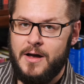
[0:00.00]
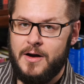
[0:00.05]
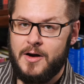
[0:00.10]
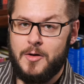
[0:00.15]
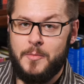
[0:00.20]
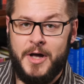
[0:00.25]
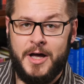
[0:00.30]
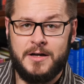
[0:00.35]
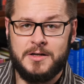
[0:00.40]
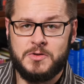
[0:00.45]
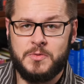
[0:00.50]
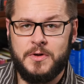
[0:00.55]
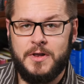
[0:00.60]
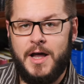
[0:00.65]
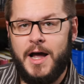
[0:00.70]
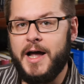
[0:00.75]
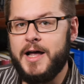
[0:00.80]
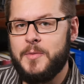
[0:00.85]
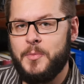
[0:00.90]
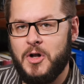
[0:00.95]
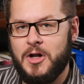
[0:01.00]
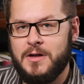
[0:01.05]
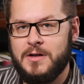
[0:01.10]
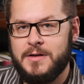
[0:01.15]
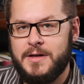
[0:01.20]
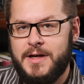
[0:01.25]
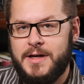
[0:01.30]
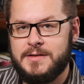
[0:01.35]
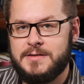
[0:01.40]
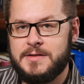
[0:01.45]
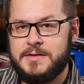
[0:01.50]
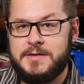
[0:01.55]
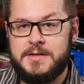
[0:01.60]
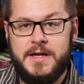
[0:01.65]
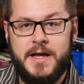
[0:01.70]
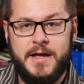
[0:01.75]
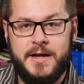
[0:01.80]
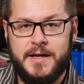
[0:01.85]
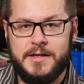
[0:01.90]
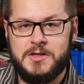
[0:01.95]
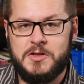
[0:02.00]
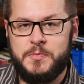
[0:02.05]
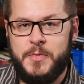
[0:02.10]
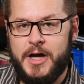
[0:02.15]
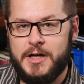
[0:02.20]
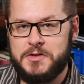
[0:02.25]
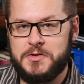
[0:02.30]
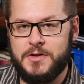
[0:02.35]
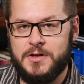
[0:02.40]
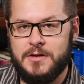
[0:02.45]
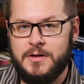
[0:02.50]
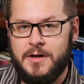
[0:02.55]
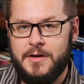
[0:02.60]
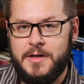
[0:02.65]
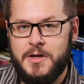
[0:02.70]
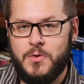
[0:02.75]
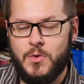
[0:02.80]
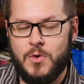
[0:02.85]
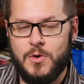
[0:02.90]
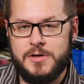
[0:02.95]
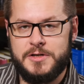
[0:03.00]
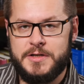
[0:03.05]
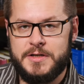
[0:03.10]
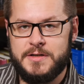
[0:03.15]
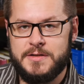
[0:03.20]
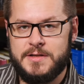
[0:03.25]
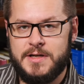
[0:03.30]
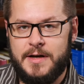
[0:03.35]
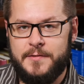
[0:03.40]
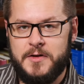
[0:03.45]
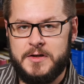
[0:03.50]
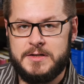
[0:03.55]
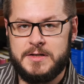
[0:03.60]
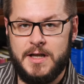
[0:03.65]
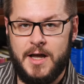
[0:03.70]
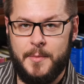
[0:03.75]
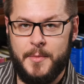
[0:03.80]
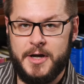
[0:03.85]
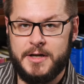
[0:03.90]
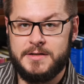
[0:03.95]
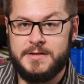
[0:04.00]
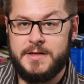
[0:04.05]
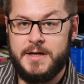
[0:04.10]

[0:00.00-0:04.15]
are about as reliable as a C N N special on the origins of Islamic